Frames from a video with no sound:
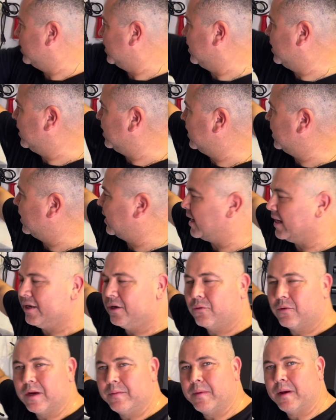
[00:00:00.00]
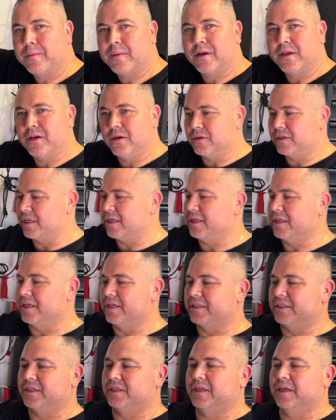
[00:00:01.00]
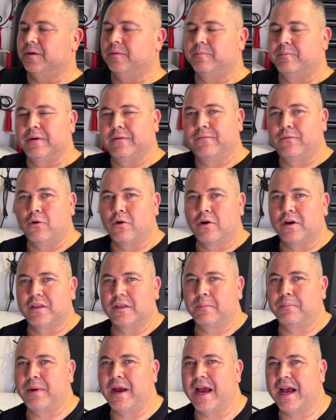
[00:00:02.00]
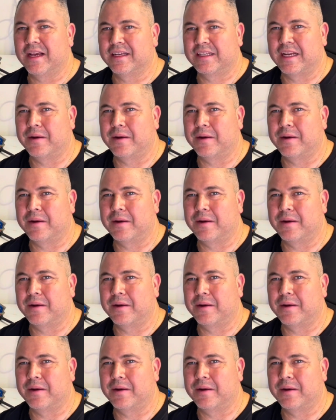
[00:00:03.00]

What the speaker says: I don't remember using this before in the past.